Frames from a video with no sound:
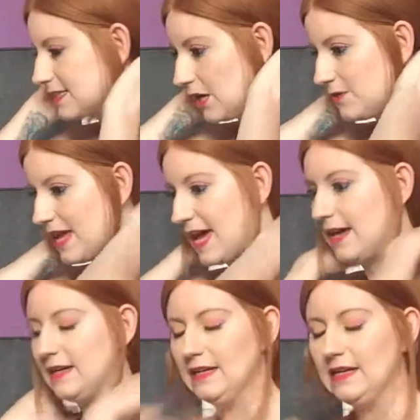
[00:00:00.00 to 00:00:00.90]
So
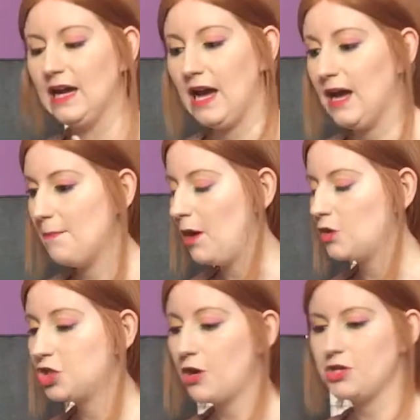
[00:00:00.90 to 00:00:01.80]
yeah, I'll
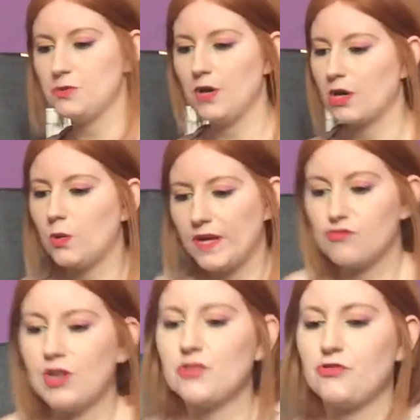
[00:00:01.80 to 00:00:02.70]
show you a quick
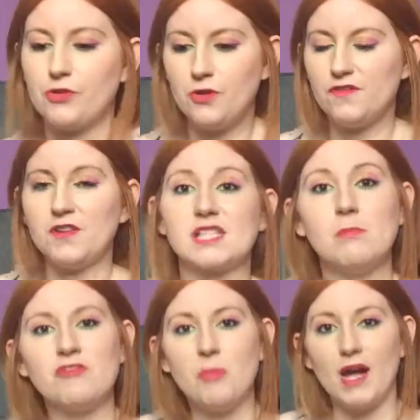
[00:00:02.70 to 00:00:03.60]
run through of
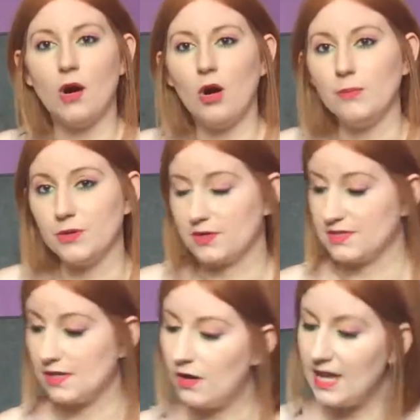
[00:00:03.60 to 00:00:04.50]
some of my art
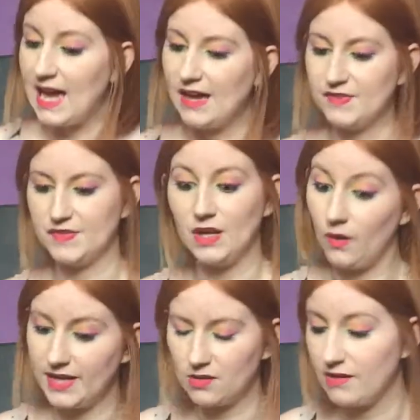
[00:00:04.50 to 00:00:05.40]
books that I have
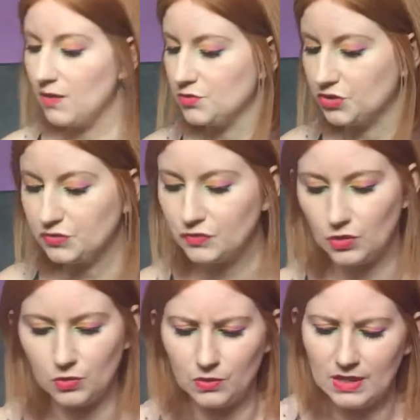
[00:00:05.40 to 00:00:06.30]
lying around on the
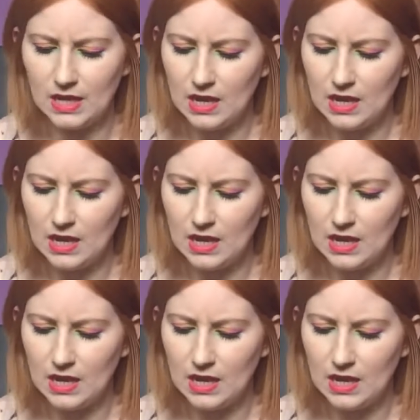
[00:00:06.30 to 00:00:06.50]
floor.